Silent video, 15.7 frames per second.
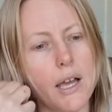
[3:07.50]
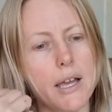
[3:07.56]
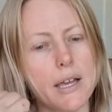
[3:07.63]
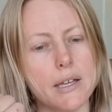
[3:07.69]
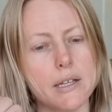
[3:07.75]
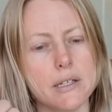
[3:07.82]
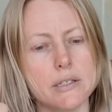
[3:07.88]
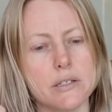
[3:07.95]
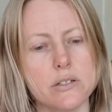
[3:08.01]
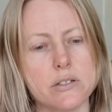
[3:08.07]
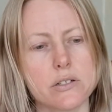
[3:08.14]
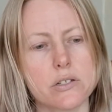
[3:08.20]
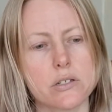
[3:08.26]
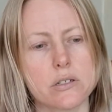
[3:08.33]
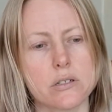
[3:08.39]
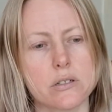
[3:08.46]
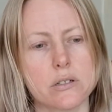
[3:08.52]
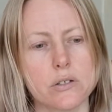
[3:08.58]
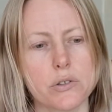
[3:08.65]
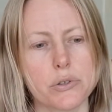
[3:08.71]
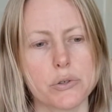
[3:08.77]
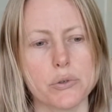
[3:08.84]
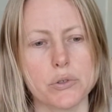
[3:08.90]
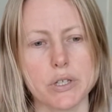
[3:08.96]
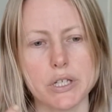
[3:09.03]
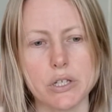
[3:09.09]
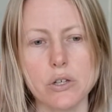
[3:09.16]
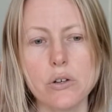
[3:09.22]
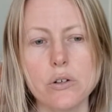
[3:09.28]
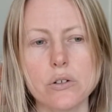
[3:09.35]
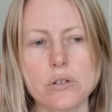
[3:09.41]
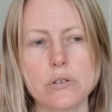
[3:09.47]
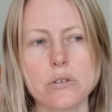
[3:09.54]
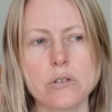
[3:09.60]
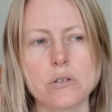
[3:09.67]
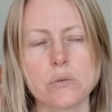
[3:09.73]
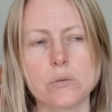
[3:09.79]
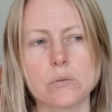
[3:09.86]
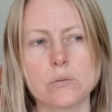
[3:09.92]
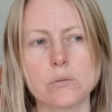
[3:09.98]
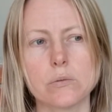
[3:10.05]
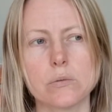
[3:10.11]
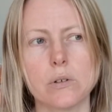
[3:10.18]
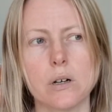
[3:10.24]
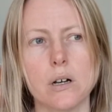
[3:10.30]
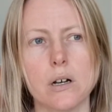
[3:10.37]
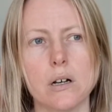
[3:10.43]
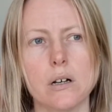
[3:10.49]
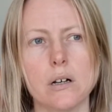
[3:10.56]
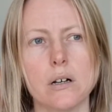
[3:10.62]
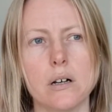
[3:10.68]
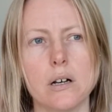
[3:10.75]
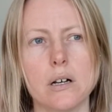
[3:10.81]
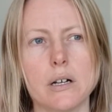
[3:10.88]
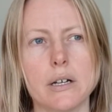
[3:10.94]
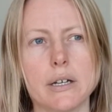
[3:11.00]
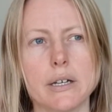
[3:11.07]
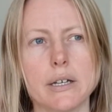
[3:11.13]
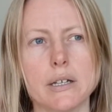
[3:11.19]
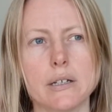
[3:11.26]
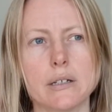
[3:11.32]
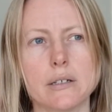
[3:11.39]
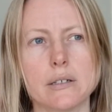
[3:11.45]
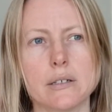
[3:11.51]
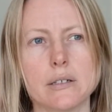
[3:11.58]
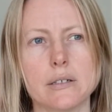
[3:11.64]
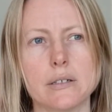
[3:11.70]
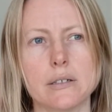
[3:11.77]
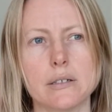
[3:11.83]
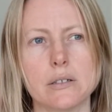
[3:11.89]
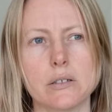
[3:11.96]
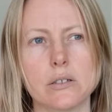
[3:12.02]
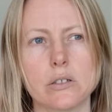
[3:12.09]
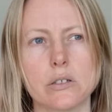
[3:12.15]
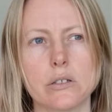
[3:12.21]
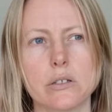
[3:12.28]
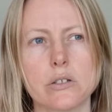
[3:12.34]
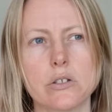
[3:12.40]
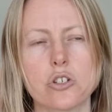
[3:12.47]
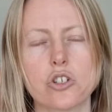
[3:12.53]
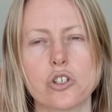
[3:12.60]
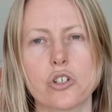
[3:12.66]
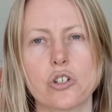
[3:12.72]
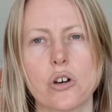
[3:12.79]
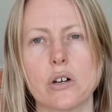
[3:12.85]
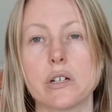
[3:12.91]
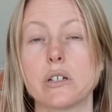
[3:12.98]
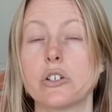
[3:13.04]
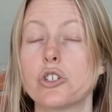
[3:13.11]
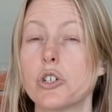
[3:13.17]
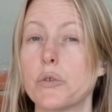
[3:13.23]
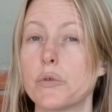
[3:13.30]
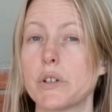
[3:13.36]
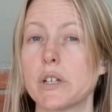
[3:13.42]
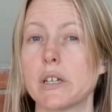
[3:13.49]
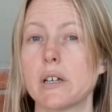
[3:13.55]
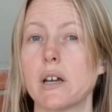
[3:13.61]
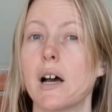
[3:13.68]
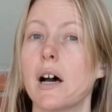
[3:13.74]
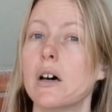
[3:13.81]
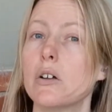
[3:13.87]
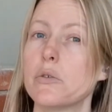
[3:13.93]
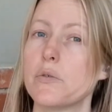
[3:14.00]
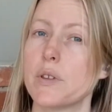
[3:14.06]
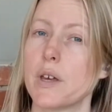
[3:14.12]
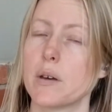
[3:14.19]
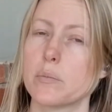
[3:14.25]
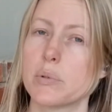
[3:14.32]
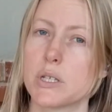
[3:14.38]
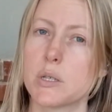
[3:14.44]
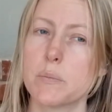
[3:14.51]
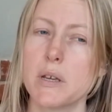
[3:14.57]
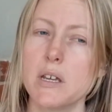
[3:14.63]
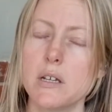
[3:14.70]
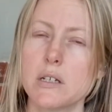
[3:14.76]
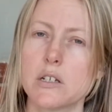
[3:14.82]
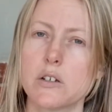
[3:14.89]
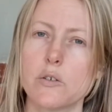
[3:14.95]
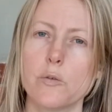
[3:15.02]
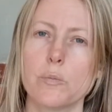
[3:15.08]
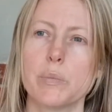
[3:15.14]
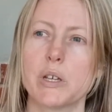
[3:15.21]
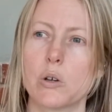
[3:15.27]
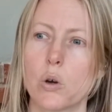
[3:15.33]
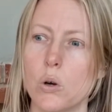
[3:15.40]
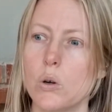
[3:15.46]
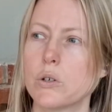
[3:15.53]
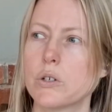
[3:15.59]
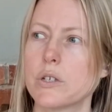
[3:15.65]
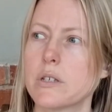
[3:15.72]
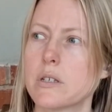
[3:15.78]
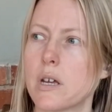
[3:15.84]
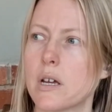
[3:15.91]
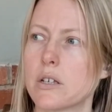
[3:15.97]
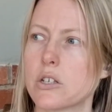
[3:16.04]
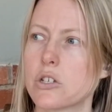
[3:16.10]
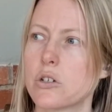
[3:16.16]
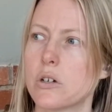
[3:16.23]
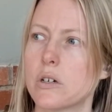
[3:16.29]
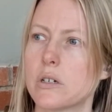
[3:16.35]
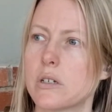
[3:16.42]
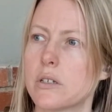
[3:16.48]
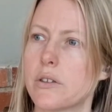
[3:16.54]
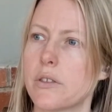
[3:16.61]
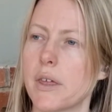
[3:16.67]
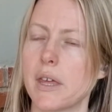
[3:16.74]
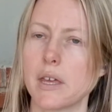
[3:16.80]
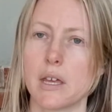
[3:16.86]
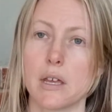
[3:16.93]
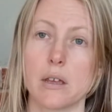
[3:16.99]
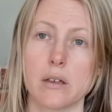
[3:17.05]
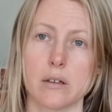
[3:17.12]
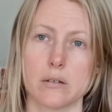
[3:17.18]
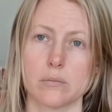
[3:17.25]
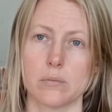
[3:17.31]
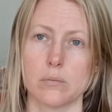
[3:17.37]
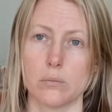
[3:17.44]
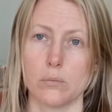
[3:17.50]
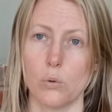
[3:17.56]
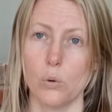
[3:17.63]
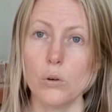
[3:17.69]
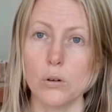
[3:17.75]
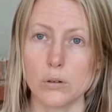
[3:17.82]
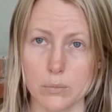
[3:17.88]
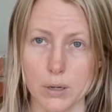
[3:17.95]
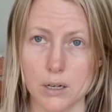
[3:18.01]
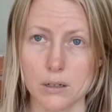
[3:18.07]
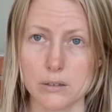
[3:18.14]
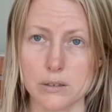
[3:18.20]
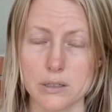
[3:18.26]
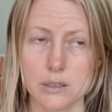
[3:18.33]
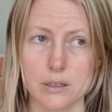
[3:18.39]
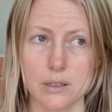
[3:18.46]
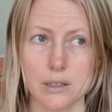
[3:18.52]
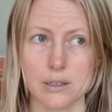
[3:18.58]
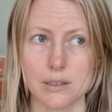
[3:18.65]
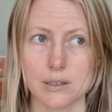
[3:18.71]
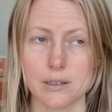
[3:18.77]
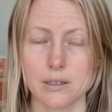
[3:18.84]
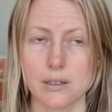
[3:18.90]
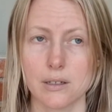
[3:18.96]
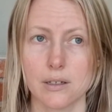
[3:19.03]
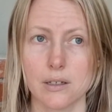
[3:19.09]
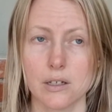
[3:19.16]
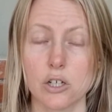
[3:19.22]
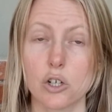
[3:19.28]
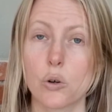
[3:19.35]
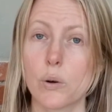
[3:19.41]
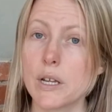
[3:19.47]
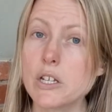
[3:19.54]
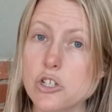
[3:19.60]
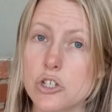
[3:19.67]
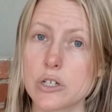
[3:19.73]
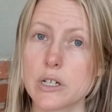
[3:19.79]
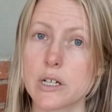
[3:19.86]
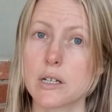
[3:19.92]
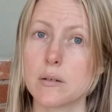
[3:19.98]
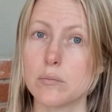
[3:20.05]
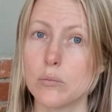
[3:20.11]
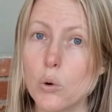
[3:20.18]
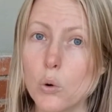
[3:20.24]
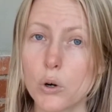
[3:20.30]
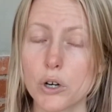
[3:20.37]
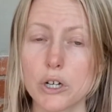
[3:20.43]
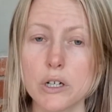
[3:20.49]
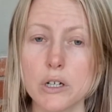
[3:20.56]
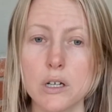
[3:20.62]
And through the years, I started shifting out of that perspective, because I started thinking more about and questioning more,